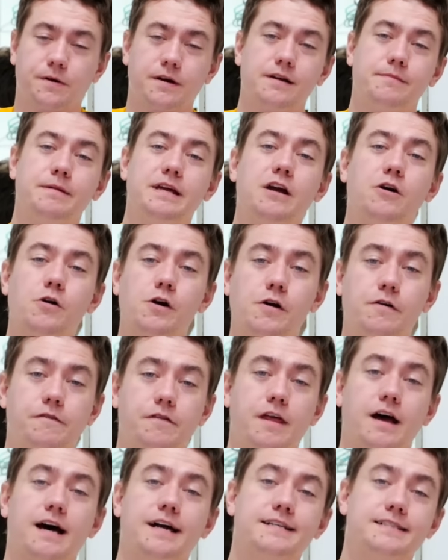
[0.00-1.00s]
We're going to be going
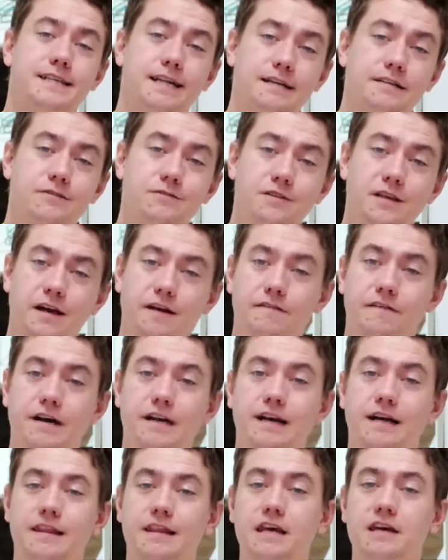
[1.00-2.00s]
over the hottest tech news that I can
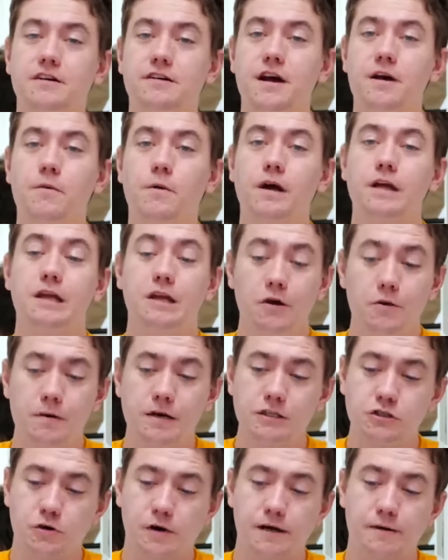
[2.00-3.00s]
find on the internet while you
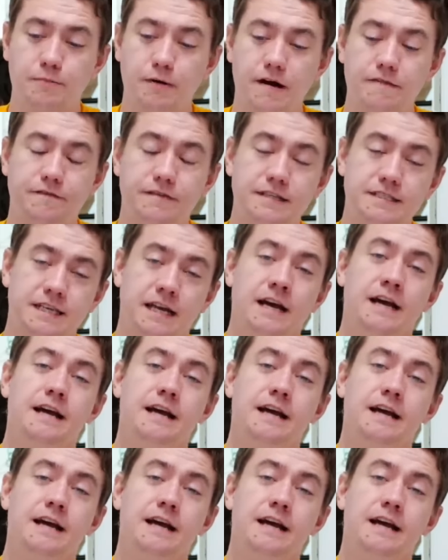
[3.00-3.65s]
enjoy your breakfast